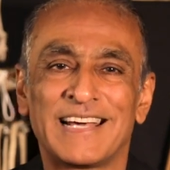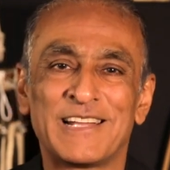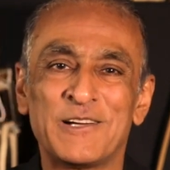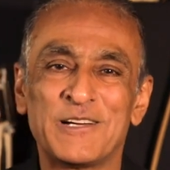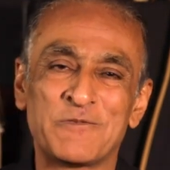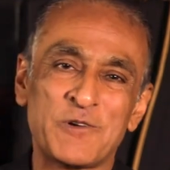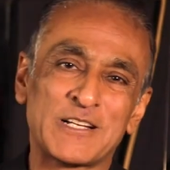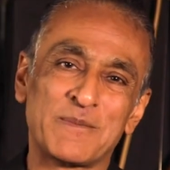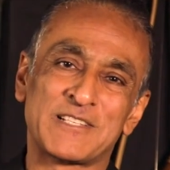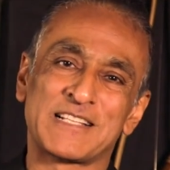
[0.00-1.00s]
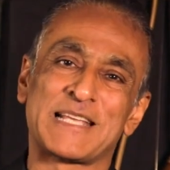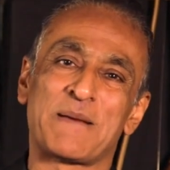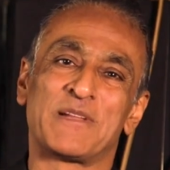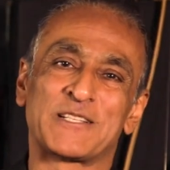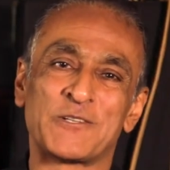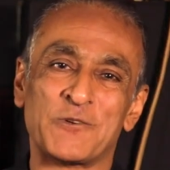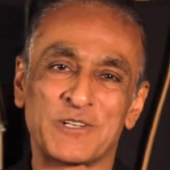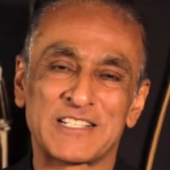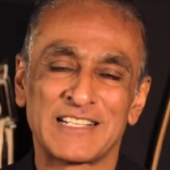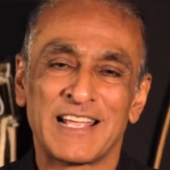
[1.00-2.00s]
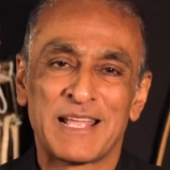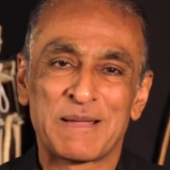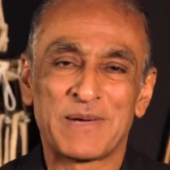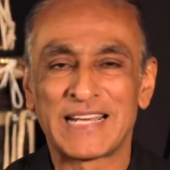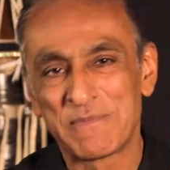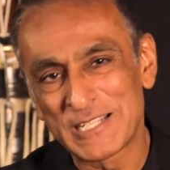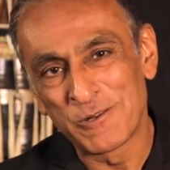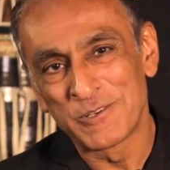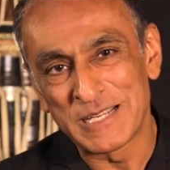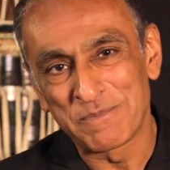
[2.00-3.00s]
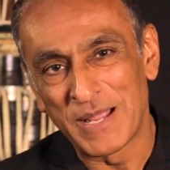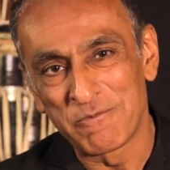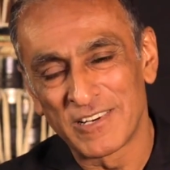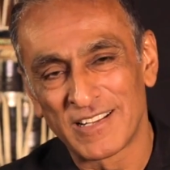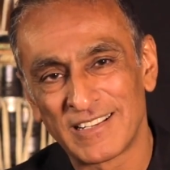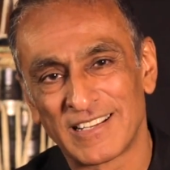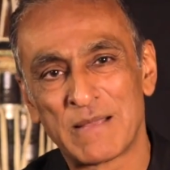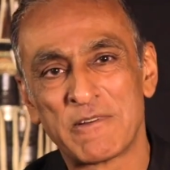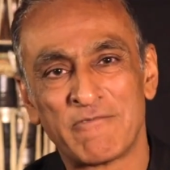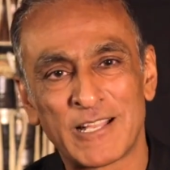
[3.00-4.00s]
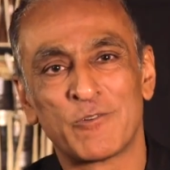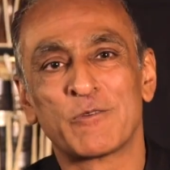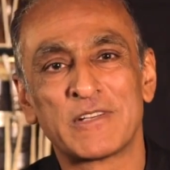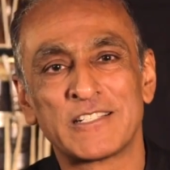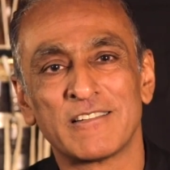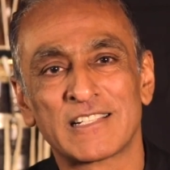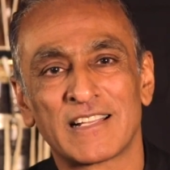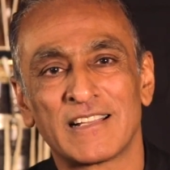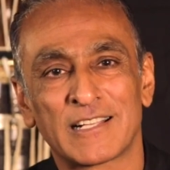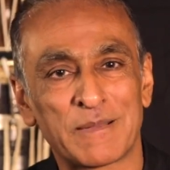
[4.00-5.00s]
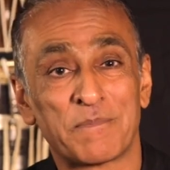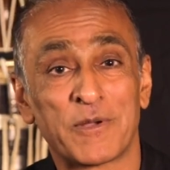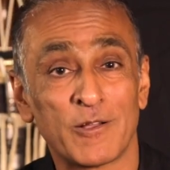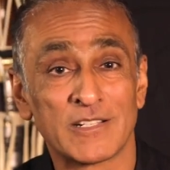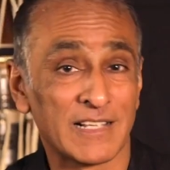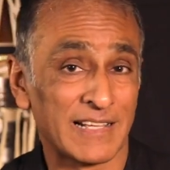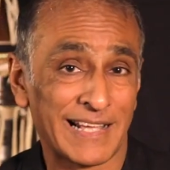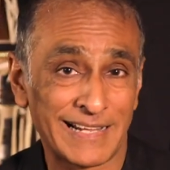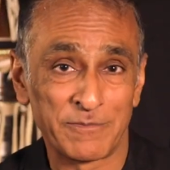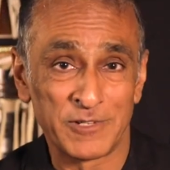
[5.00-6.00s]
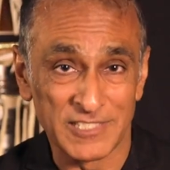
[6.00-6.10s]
Hello and welcome to Tabla Talks. My name is Kuljit Bhamra and I'm a record producer, composer and